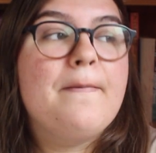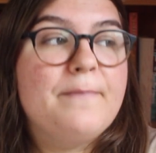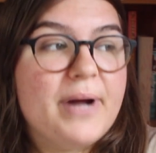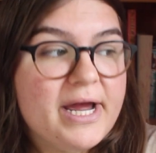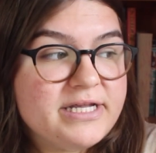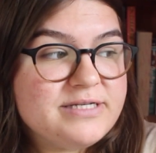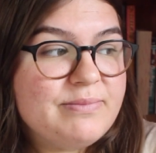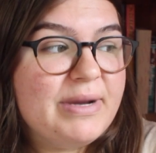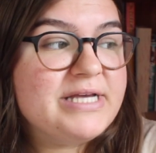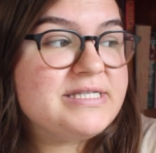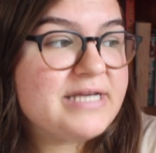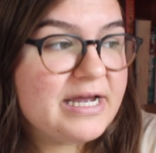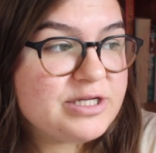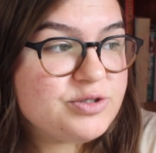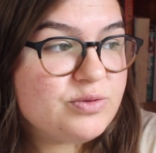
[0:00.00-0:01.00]
but my
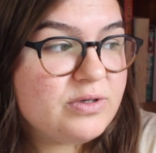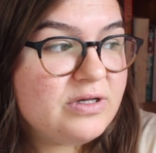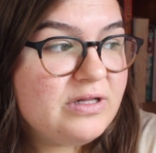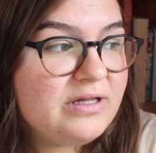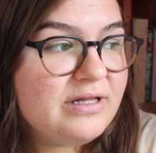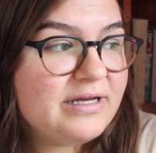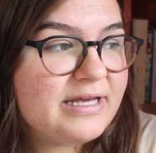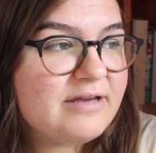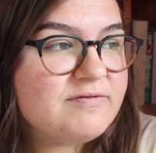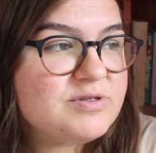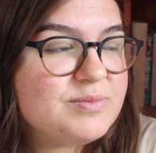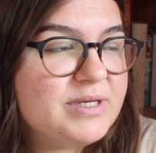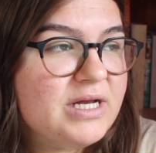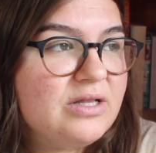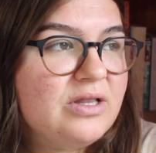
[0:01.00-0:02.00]
schedule gives
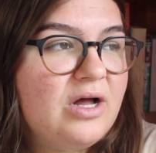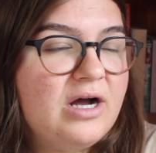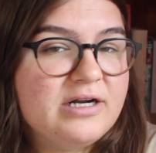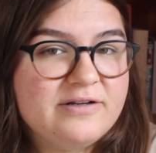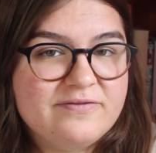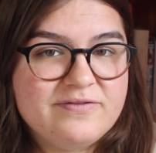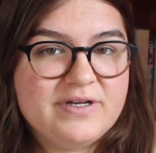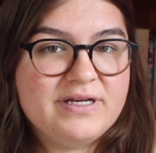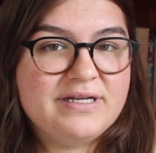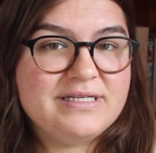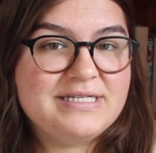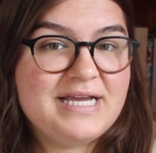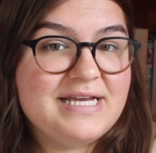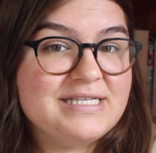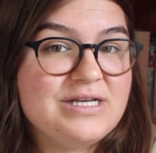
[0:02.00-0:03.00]
me a lot of
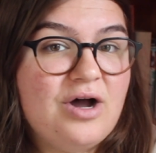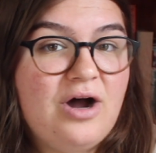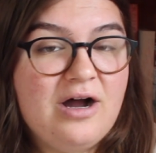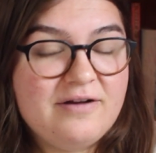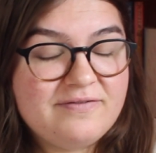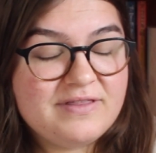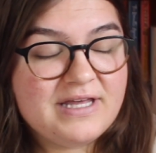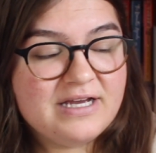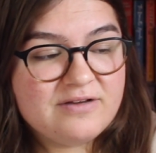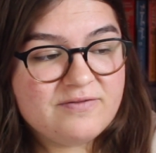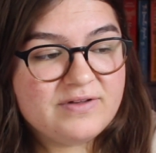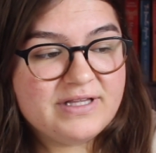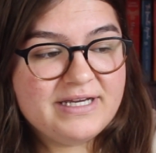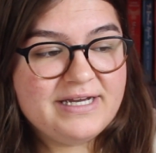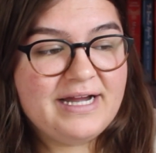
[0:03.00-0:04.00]
days off,
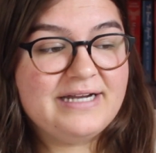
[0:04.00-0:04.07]
thankfully.